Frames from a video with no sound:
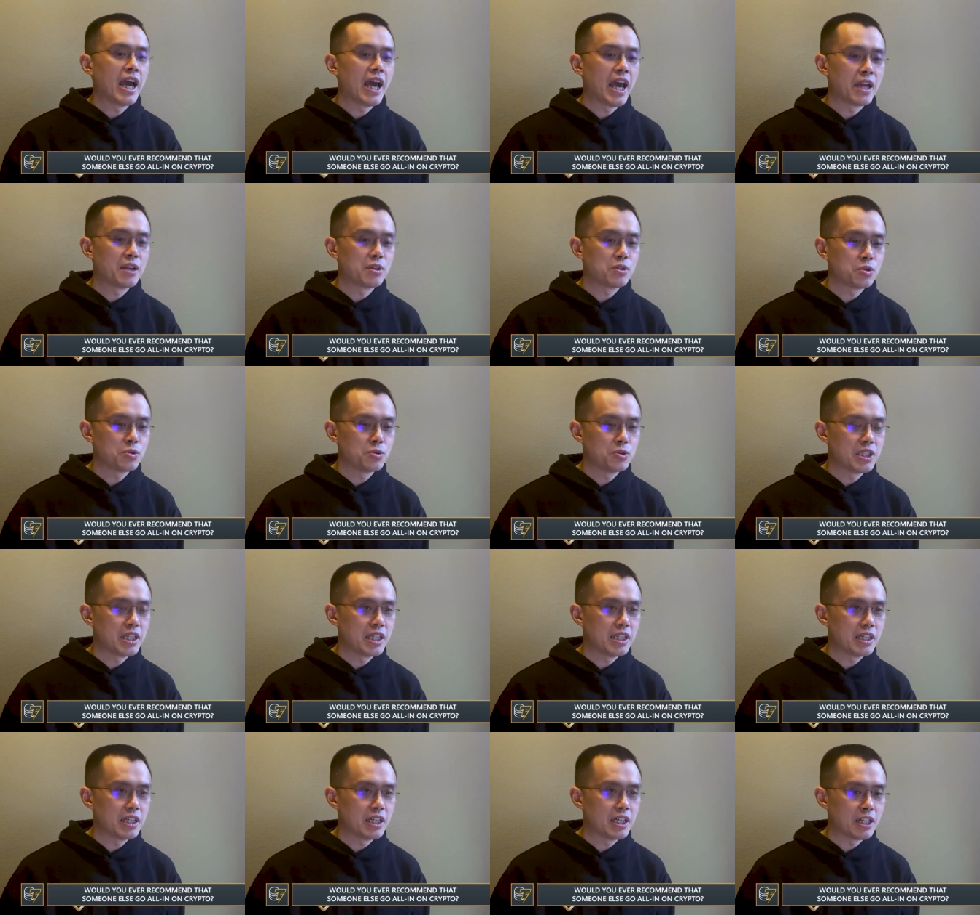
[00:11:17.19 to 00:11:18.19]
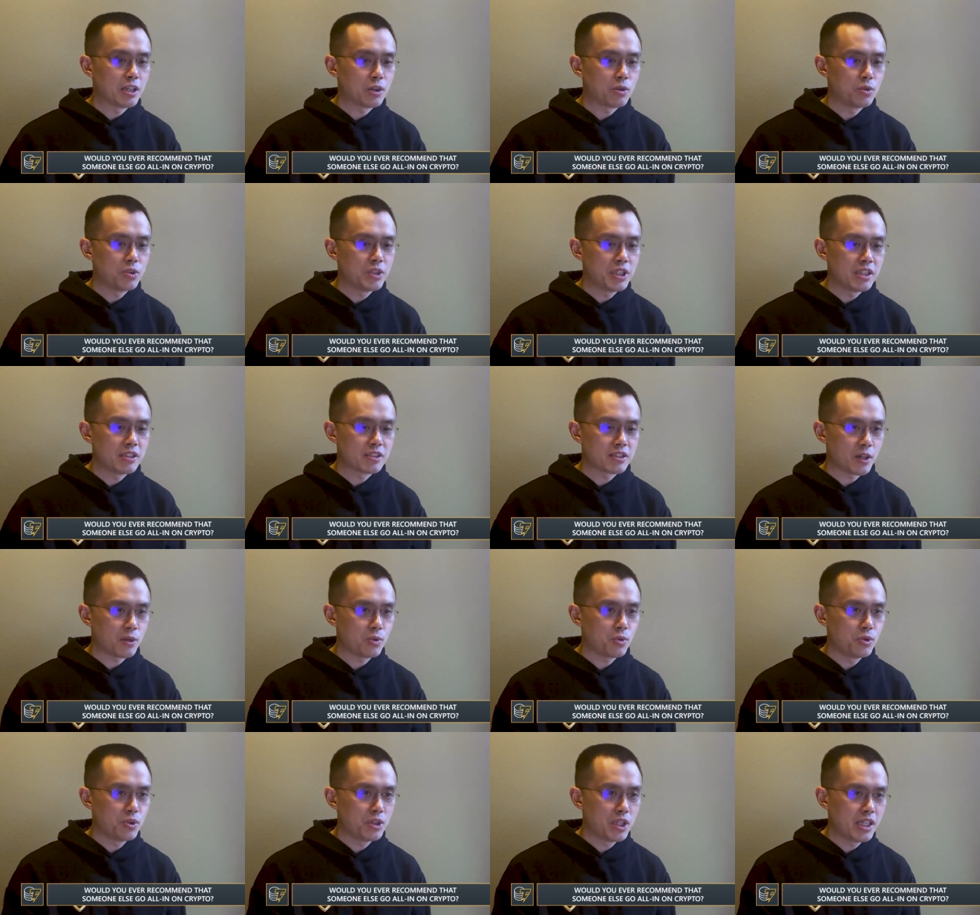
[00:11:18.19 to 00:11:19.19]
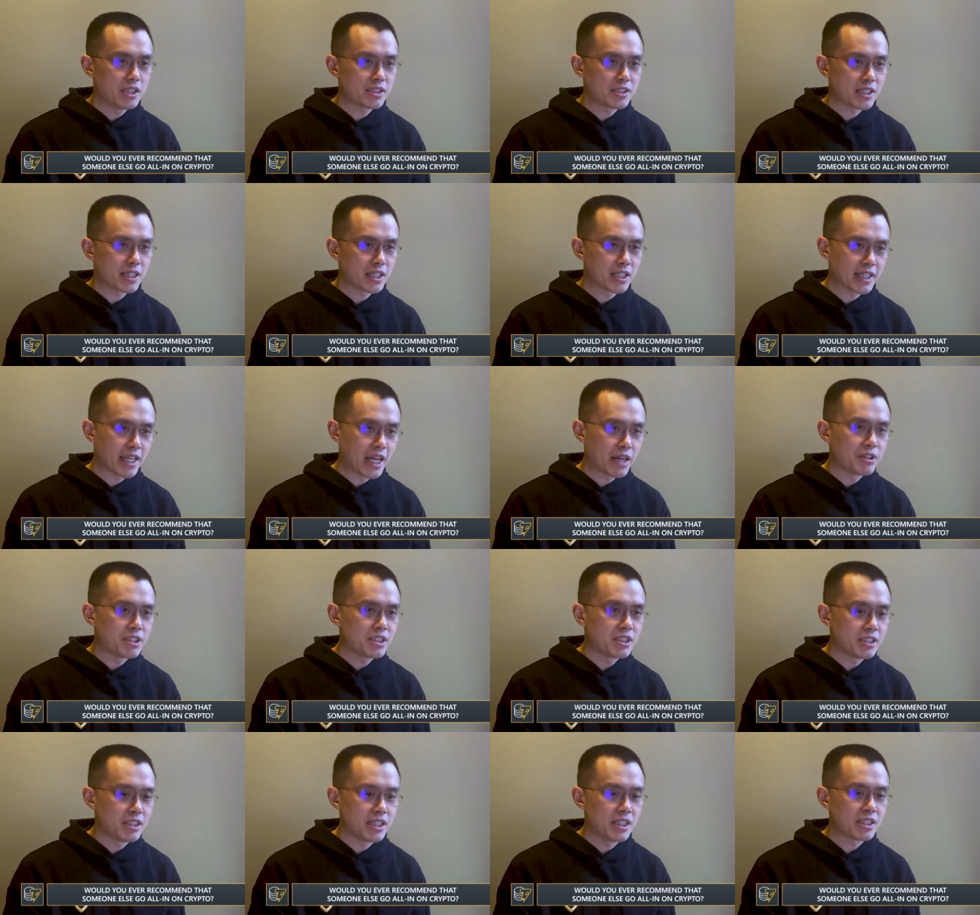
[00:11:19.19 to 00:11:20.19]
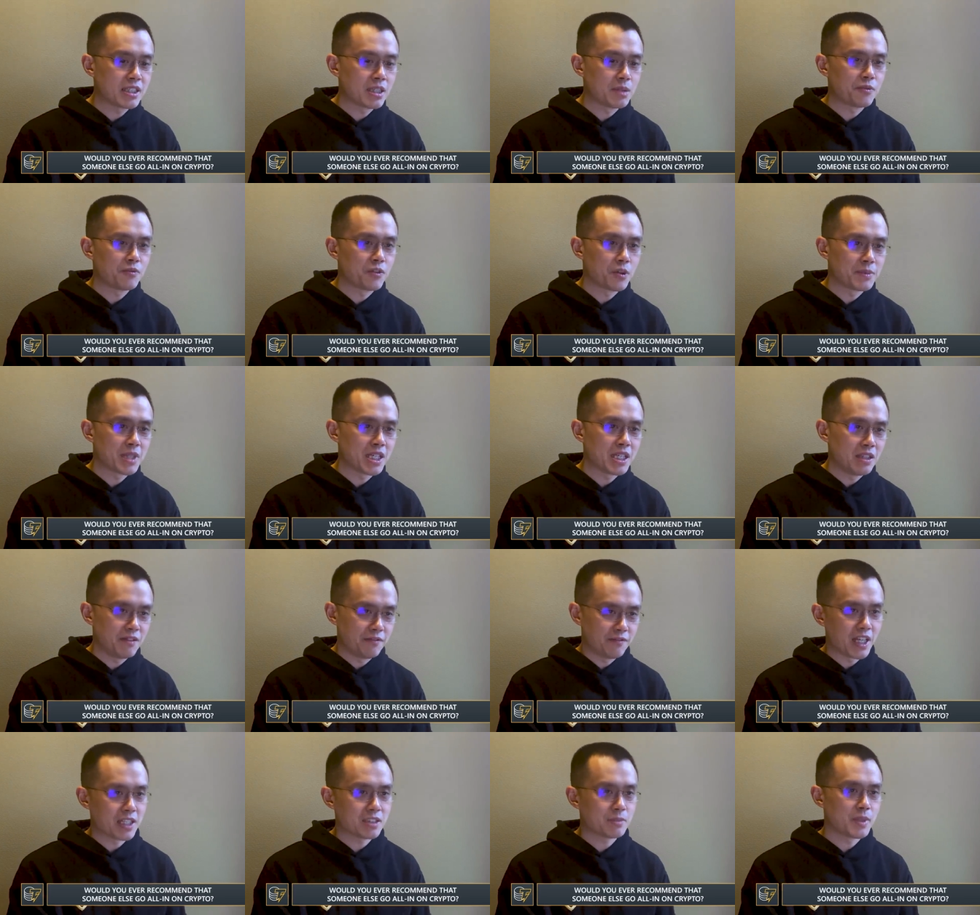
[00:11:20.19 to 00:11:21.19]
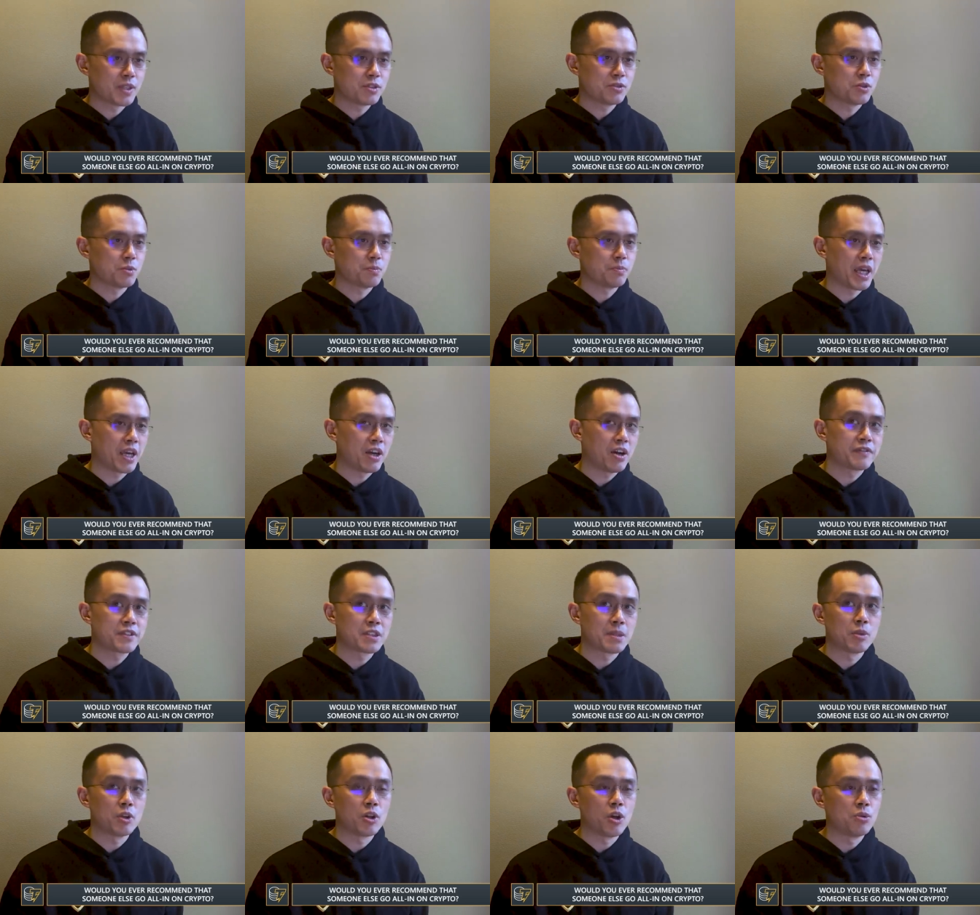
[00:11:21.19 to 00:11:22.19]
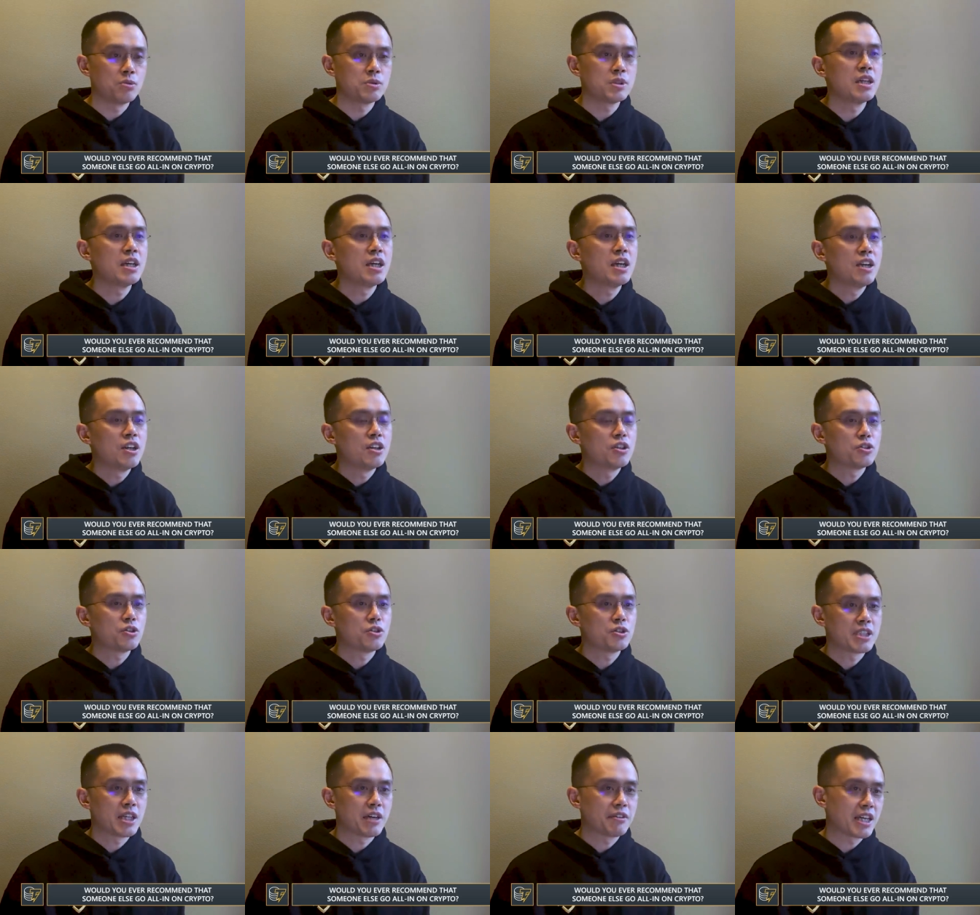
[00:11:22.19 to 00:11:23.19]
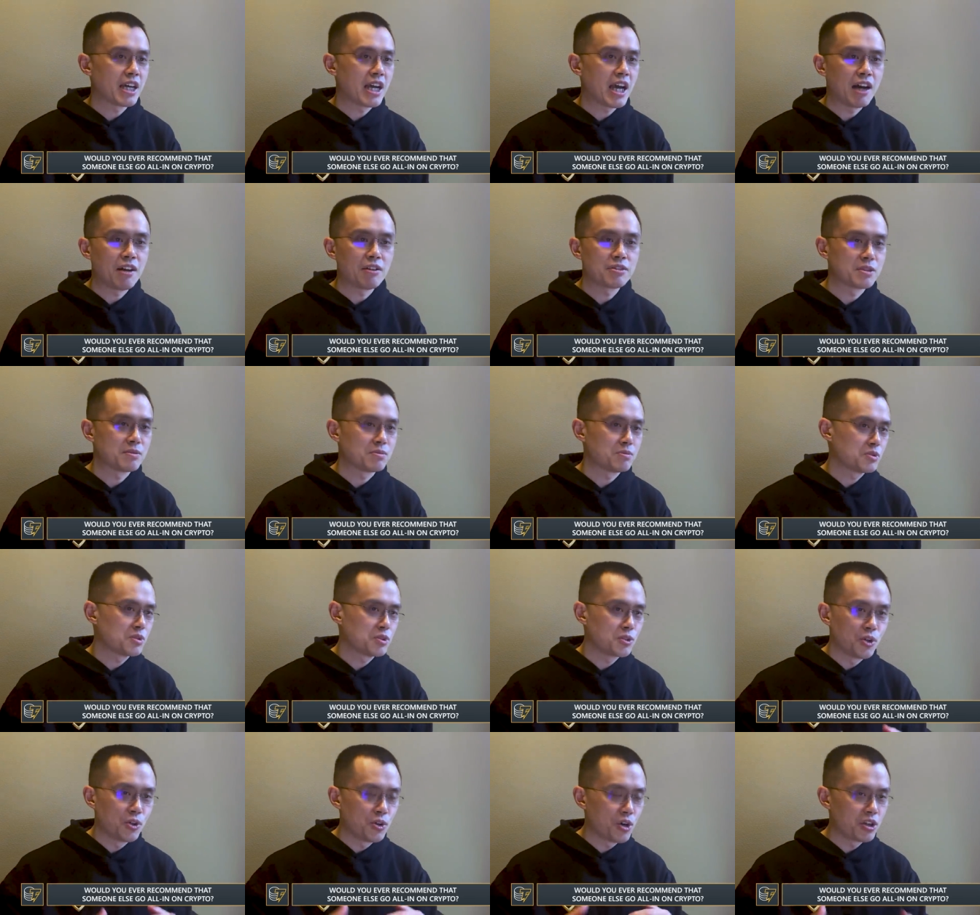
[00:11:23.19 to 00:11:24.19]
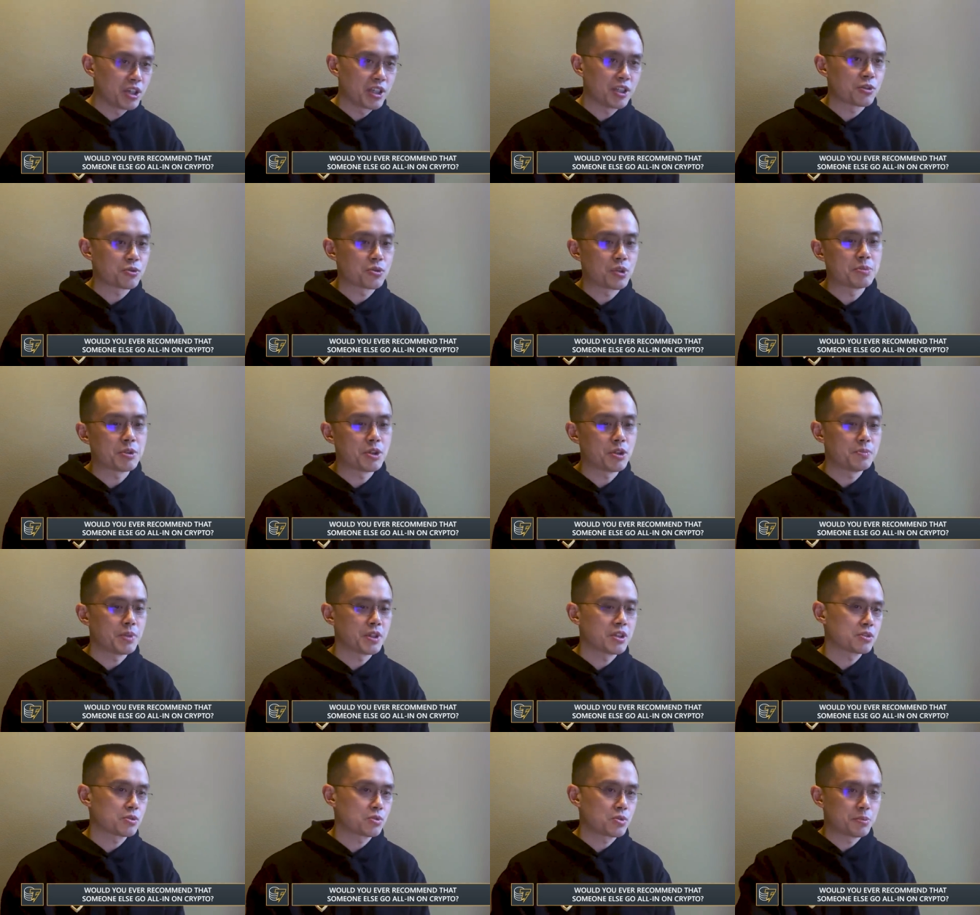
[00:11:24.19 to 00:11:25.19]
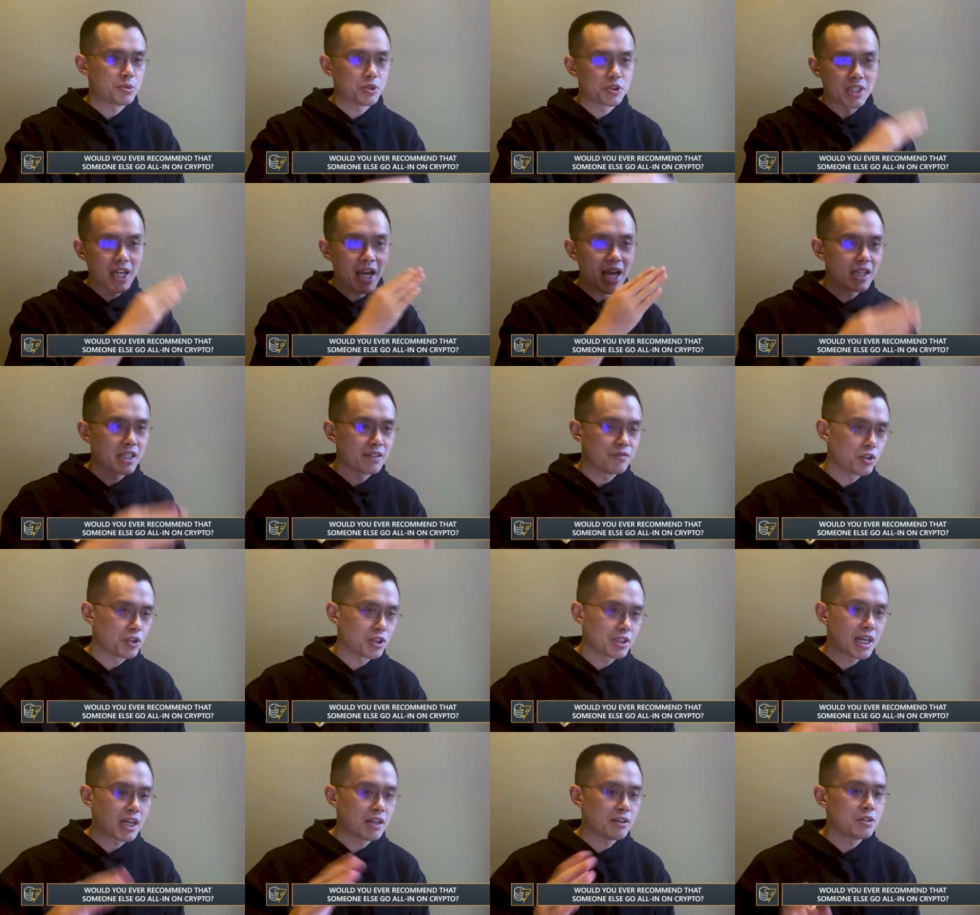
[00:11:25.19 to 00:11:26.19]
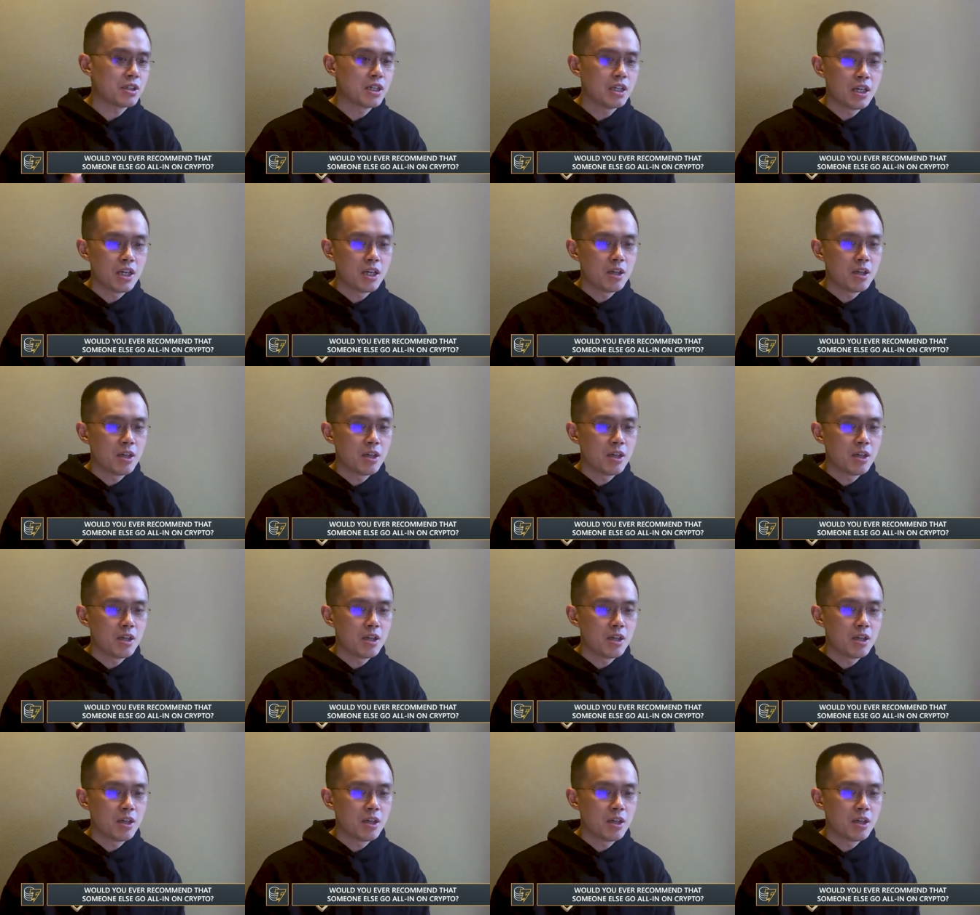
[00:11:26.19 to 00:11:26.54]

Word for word: and who need uh, who needs who needs a guaranteed income from their investments to pay off some loan to sell their house and to go all in on crypto because crypto is highly volatile.